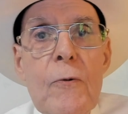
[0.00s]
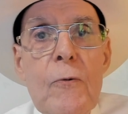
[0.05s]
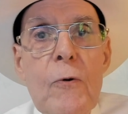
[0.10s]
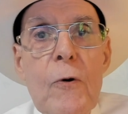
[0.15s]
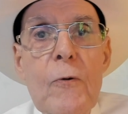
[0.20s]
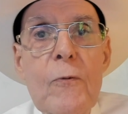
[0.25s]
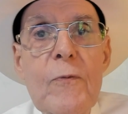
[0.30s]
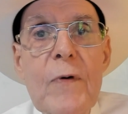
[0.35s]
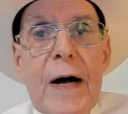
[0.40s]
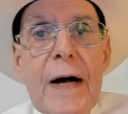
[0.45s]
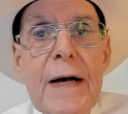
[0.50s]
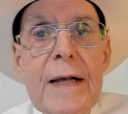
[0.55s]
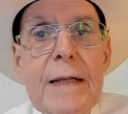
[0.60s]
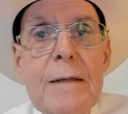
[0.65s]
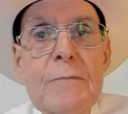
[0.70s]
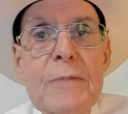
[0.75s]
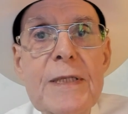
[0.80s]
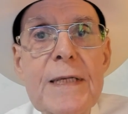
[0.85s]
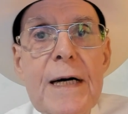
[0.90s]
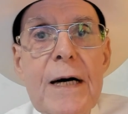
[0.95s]
will find
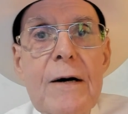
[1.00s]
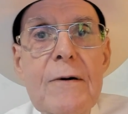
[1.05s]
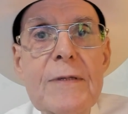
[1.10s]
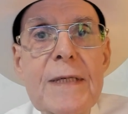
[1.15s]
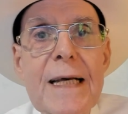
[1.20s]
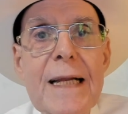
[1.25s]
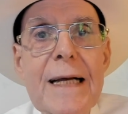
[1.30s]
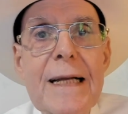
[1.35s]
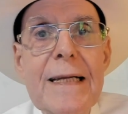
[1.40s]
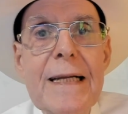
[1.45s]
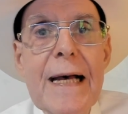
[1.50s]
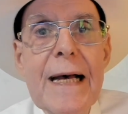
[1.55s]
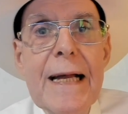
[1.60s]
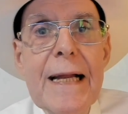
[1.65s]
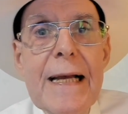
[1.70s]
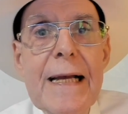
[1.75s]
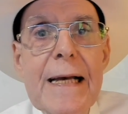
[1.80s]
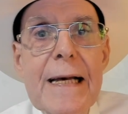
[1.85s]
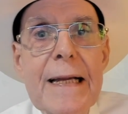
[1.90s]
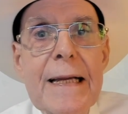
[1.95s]
themselves at a
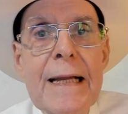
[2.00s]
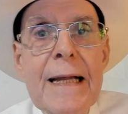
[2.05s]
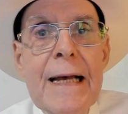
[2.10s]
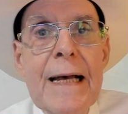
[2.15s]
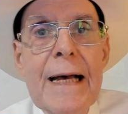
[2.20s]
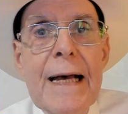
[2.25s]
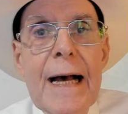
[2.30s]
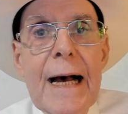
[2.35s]
dead end